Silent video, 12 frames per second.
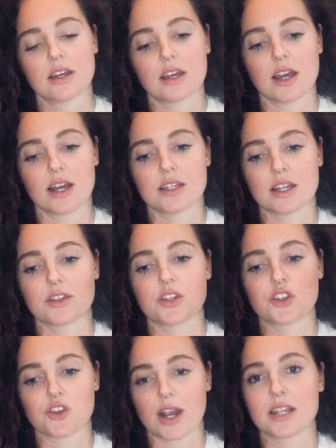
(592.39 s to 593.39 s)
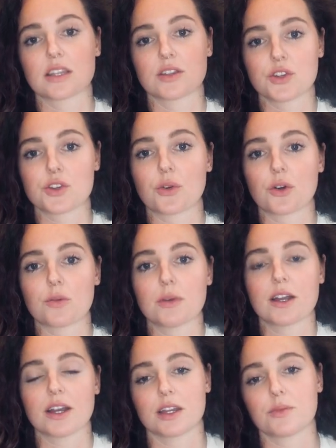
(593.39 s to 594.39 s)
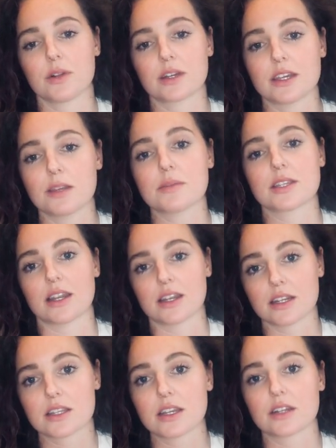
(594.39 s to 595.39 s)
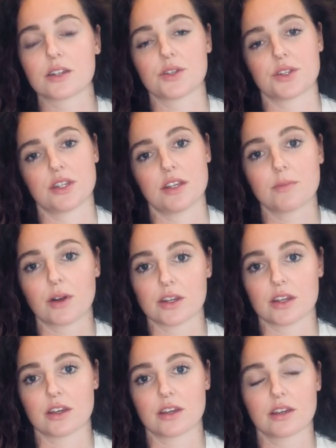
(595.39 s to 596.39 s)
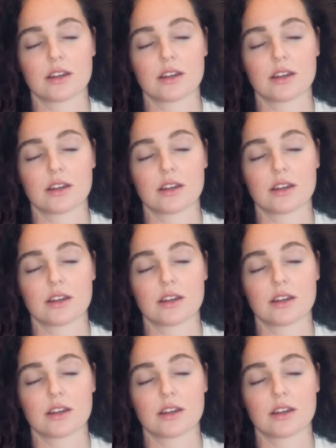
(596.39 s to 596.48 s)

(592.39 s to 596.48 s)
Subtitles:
and in the stress and the trauma, and it will keep sending signals to your body